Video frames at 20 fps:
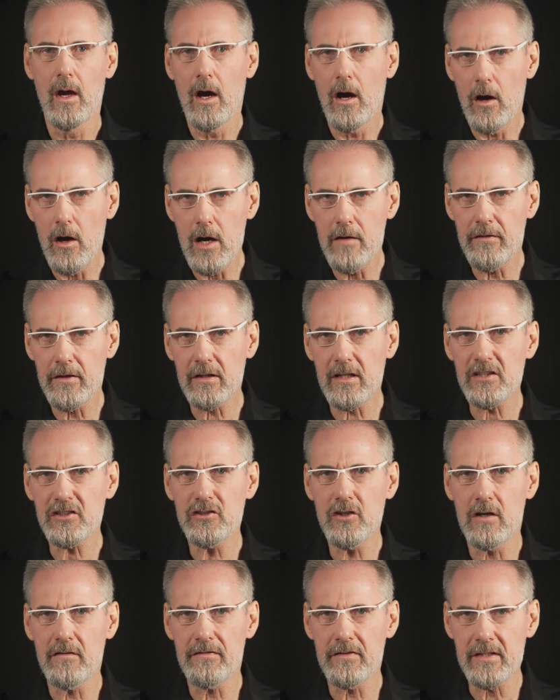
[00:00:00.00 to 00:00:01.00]
However, let's
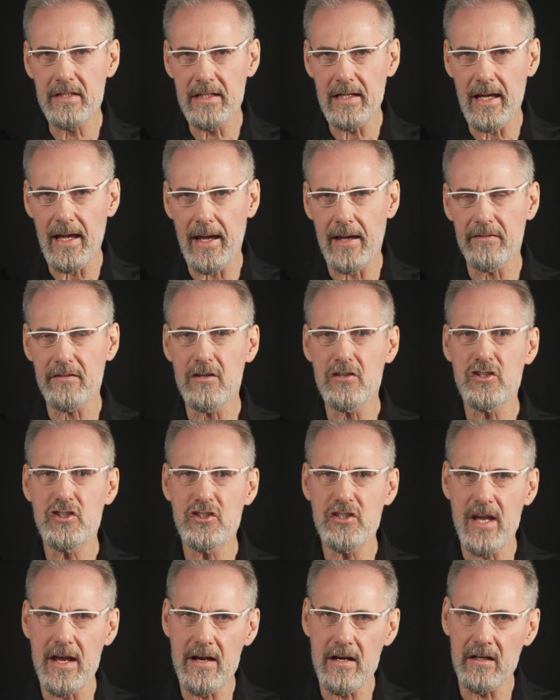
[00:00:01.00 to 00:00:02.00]
not forget that
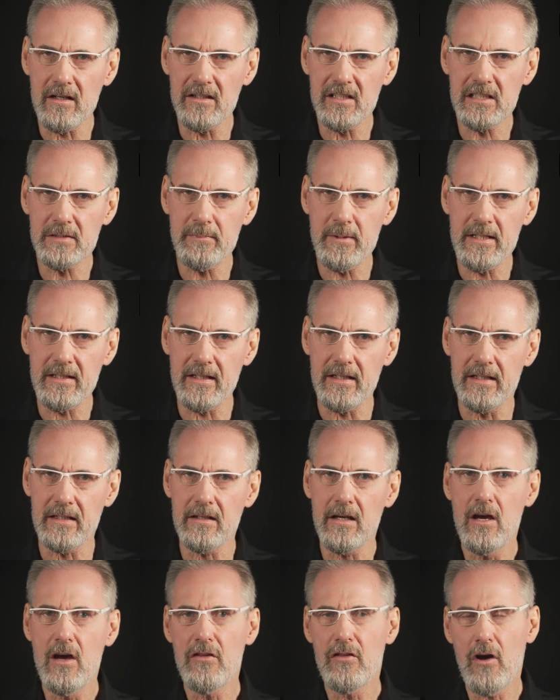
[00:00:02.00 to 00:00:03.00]
generally speaking,